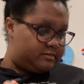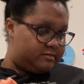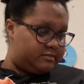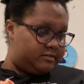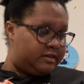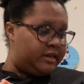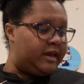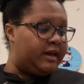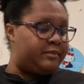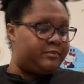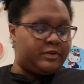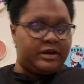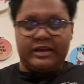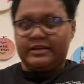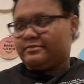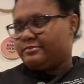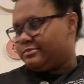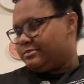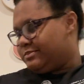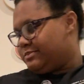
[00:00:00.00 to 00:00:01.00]
yeah, I'm right.
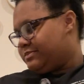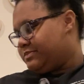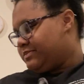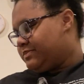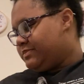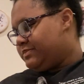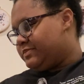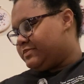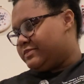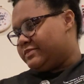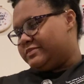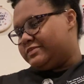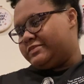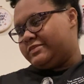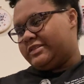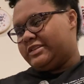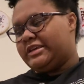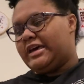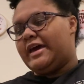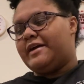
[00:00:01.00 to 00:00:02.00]

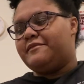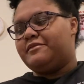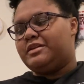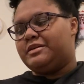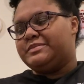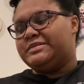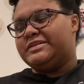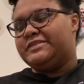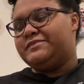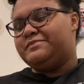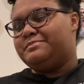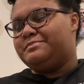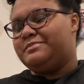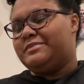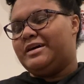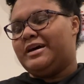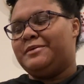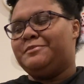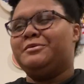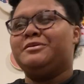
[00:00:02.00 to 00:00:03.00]
So I have it on my.
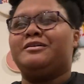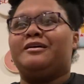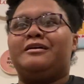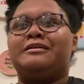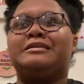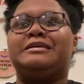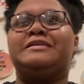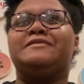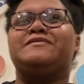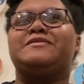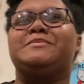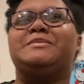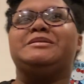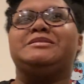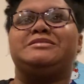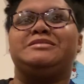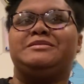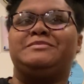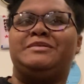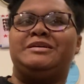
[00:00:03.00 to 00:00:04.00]
I put all the
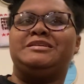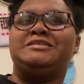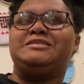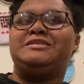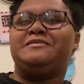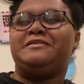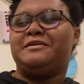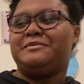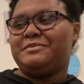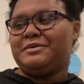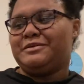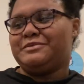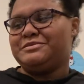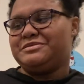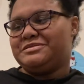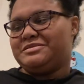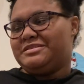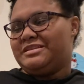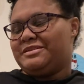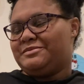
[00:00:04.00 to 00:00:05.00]
information on my Instagram
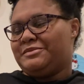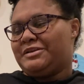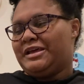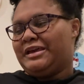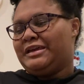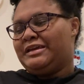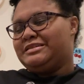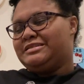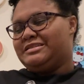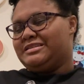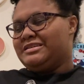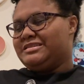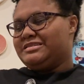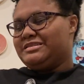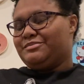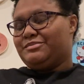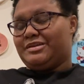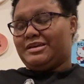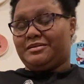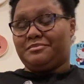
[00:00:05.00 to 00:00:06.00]
post. Then when I get to this,
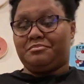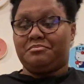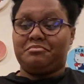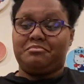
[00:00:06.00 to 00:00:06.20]
I'm like.